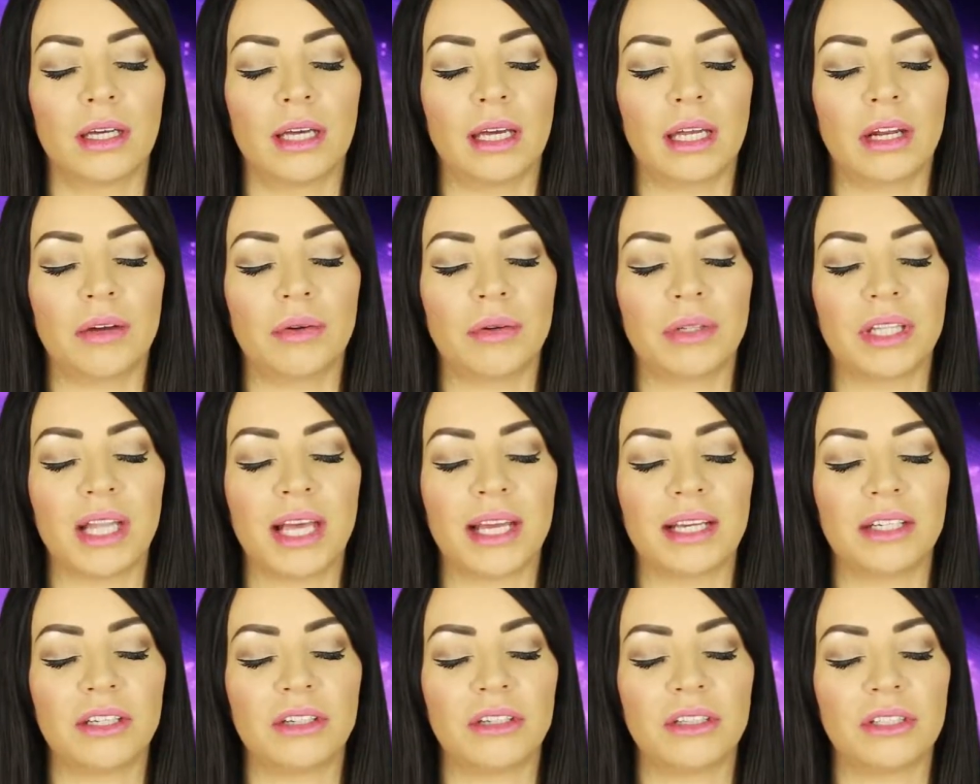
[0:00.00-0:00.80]
And I would
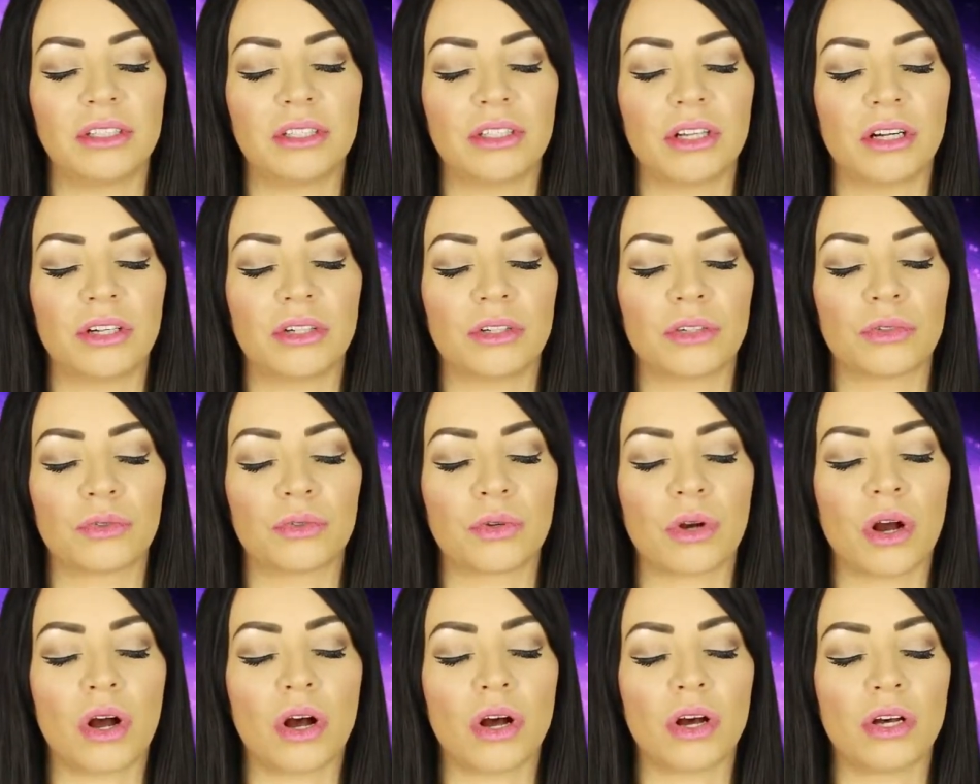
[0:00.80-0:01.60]
like you to start
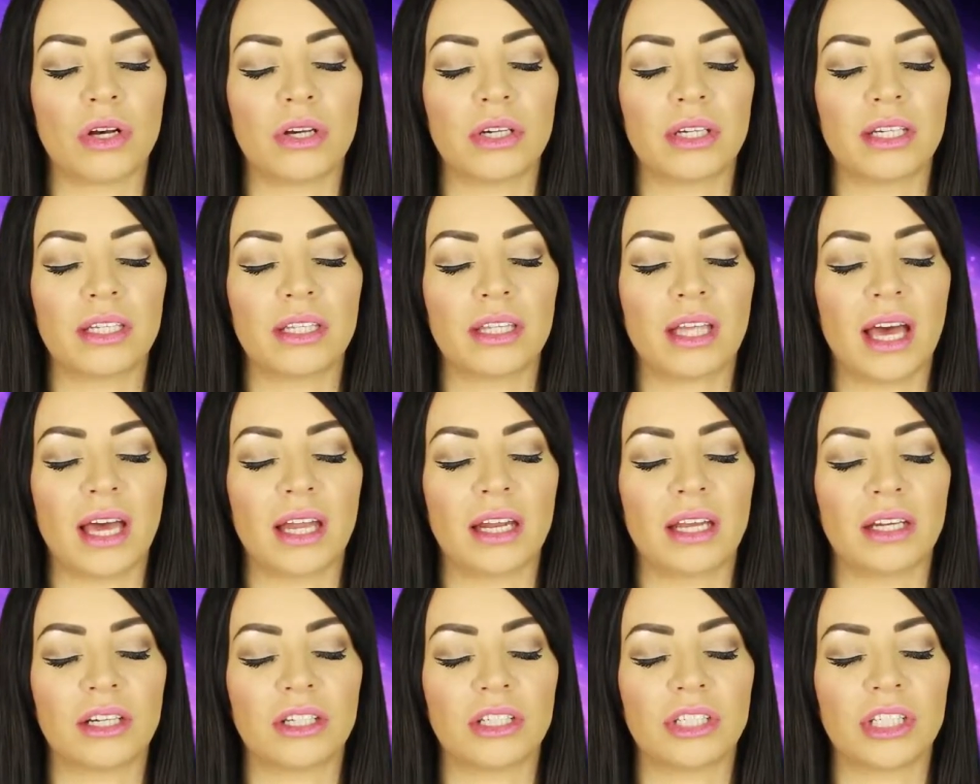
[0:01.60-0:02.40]
drawing
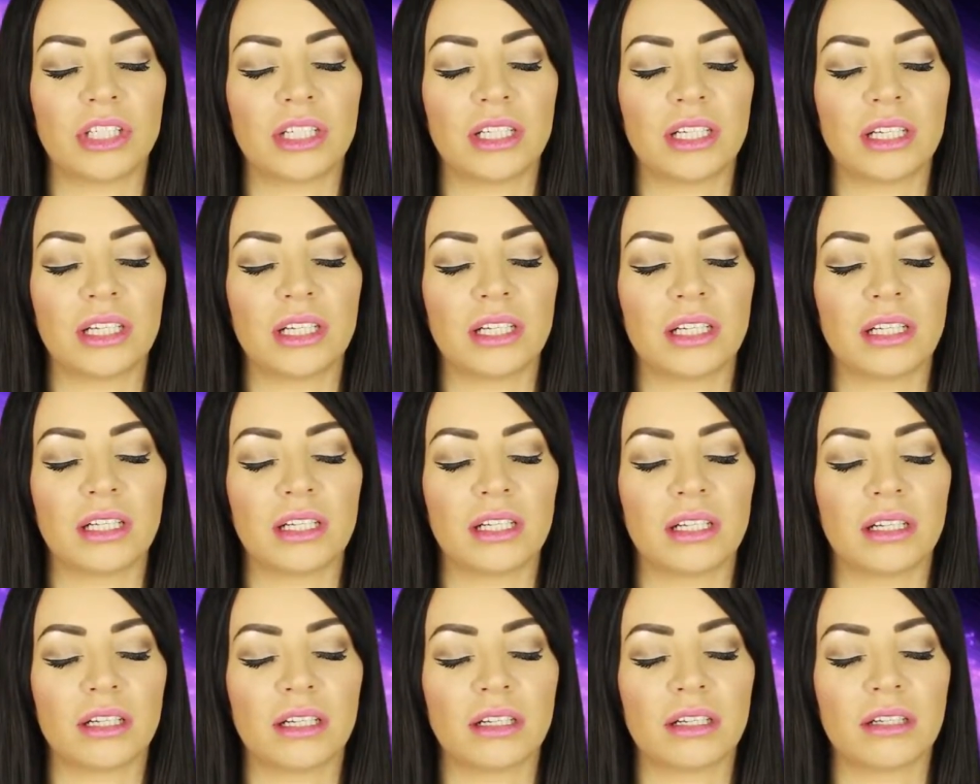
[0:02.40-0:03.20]
that energy
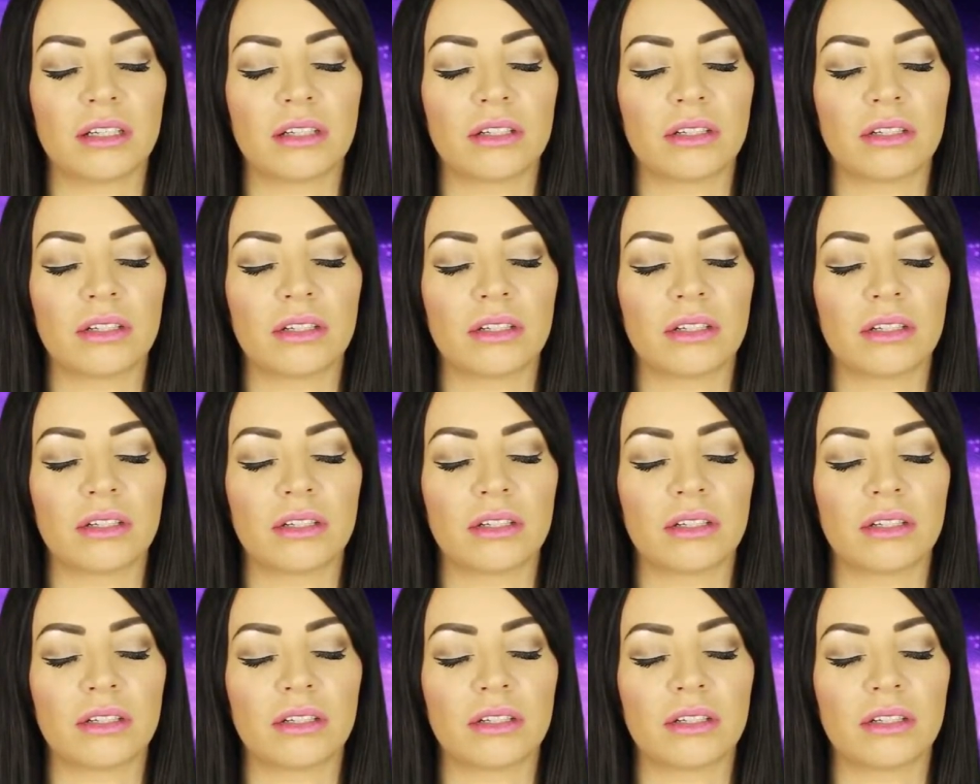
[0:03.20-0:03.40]
in